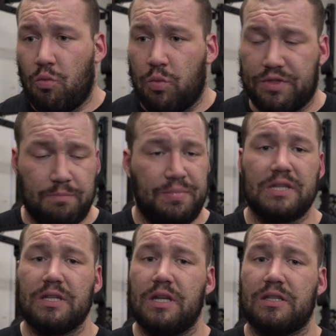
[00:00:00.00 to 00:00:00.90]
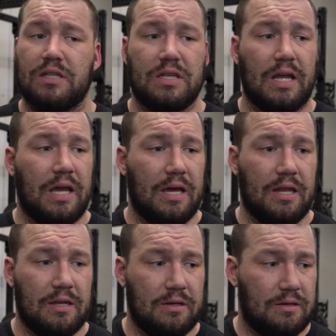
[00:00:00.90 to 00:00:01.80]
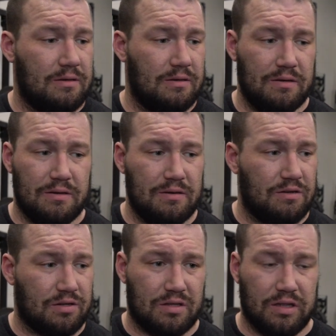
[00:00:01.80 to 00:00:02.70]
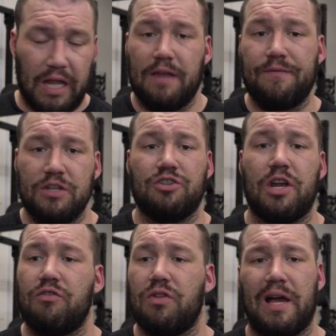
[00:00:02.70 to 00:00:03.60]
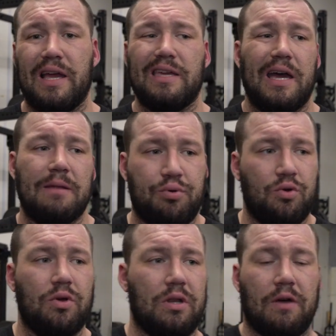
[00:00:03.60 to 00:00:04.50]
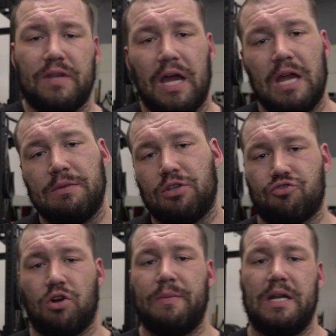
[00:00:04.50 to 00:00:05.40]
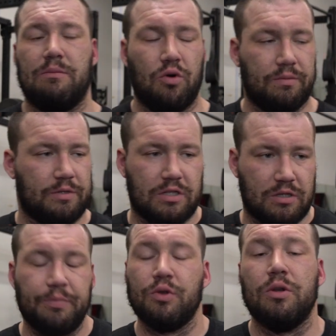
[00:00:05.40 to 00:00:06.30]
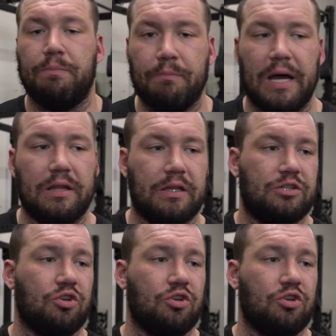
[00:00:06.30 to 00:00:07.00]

with the business and just life in general, I can't put enough time into Strongman anymore, to put it mildly.